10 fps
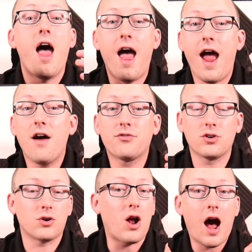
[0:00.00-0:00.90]

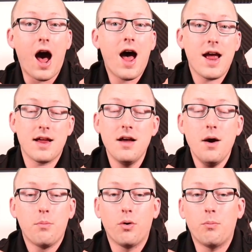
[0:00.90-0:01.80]
after I
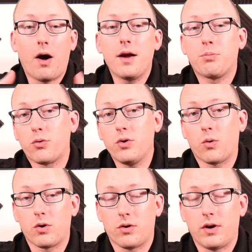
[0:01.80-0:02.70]
put my
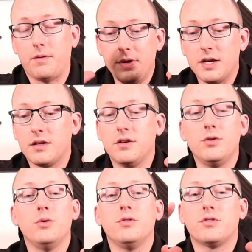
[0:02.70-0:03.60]
pre-order in. Big
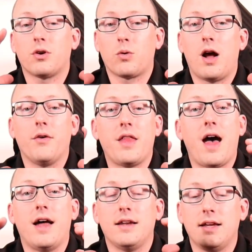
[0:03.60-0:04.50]
news around
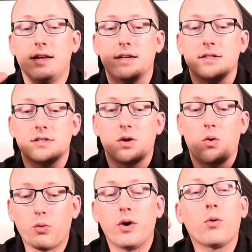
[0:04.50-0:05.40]
that is
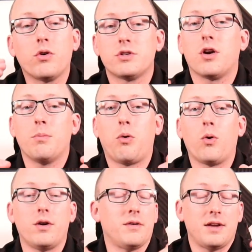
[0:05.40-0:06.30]
pre-orders are
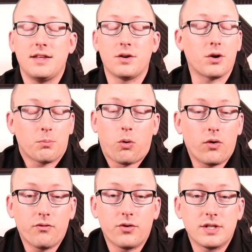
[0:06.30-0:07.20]
important. They're
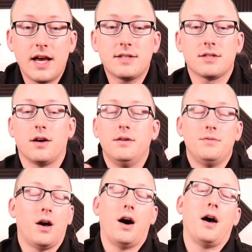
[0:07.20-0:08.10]
important for Tesla
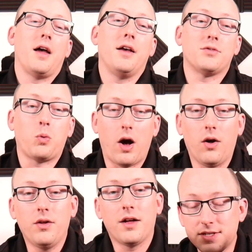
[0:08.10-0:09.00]
as
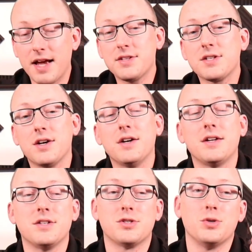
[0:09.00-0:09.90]
well. Tesla
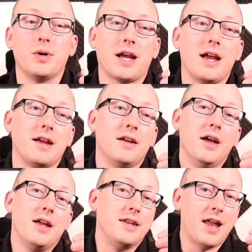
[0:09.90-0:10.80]
is doing a
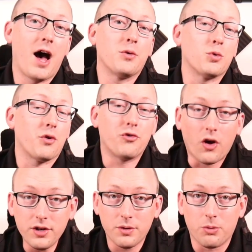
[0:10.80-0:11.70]

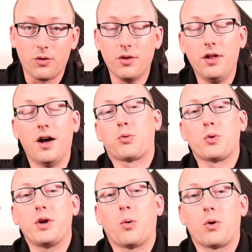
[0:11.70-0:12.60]
non-refundable
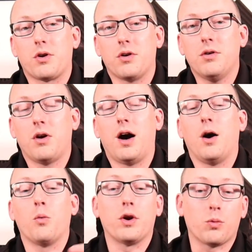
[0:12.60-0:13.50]
pre-order
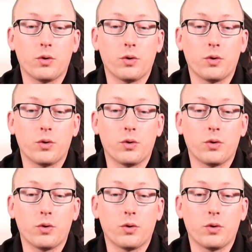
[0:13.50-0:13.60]
where